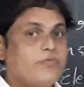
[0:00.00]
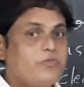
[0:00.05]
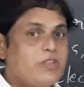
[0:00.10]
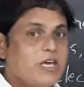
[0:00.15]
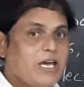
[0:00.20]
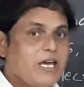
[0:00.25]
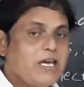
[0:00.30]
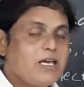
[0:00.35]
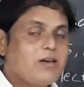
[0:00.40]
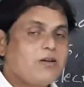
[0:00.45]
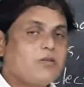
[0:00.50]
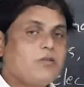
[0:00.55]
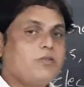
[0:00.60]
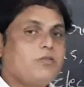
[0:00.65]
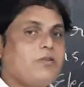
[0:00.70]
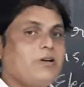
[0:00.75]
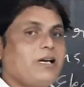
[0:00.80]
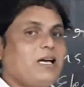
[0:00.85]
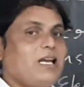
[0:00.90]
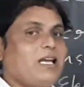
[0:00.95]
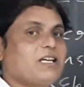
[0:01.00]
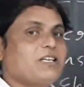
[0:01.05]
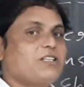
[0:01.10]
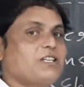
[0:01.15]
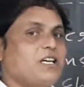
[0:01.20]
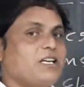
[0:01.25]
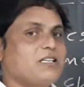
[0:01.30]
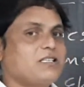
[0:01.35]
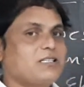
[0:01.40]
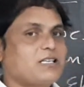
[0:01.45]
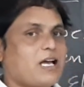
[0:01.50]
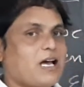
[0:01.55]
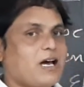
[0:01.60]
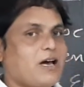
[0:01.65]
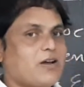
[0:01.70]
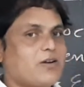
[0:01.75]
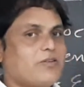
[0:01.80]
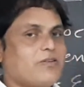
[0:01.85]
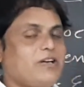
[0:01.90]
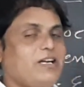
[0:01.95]
their elections
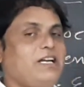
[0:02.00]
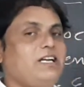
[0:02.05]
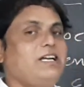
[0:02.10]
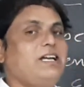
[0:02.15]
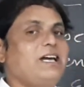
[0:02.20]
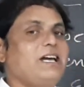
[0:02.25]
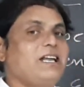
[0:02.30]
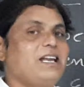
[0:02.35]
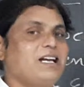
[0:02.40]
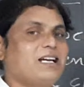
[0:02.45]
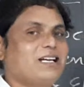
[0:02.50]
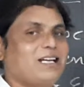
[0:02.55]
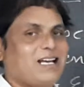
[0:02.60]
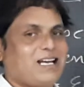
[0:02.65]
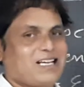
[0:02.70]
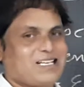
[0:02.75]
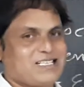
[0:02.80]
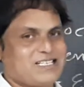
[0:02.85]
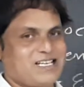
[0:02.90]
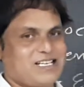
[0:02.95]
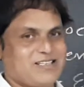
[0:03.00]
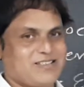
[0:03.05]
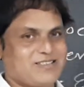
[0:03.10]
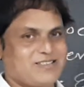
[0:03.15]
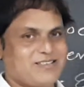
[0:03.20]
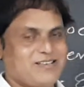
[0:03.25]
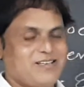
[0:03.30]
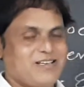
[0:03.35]
are indirect elections.